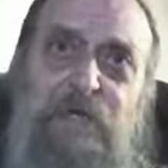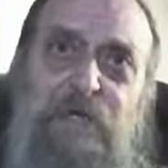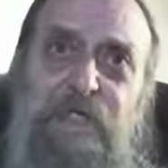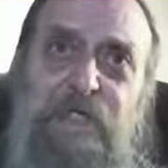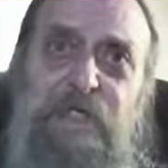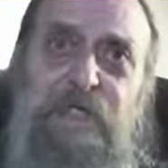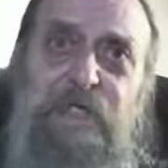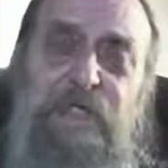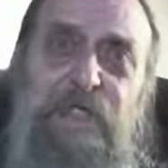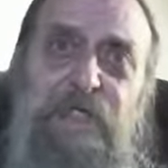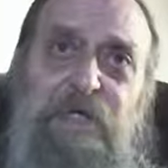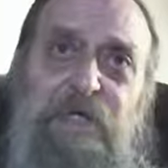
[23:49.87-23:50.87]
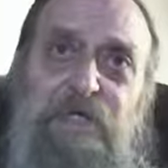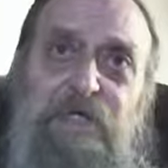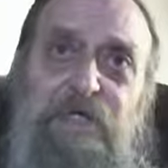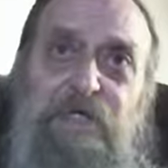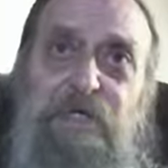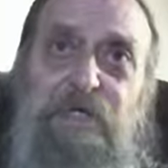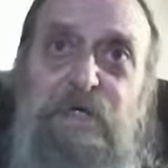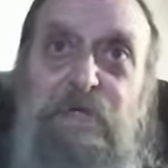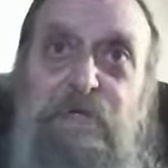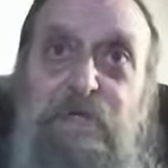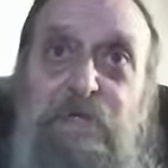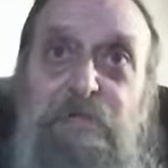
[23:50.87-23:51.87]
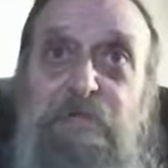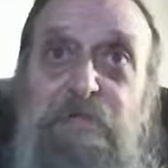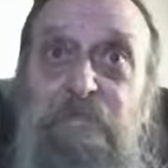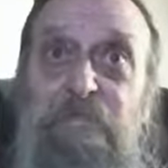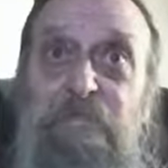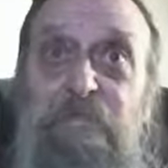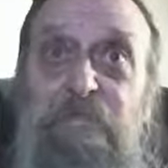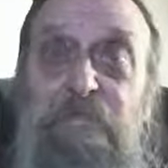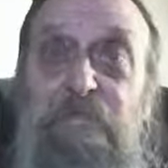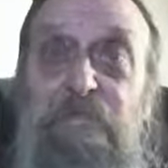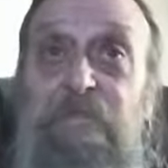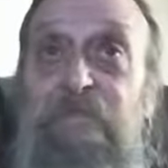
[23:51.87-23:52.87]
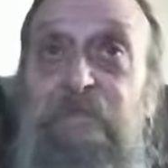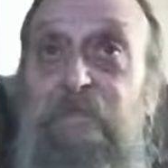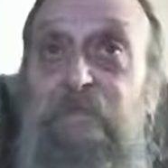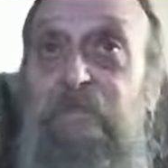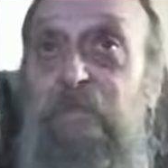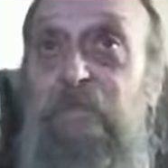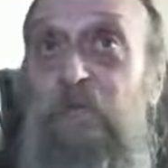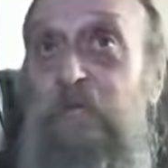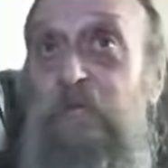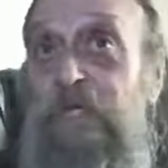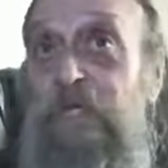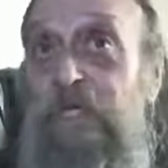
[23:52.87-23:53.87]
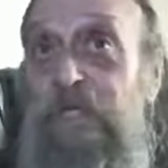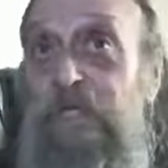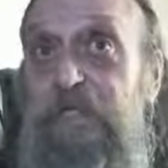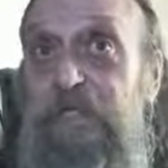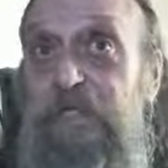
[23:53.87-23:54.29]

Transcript: They did not go up with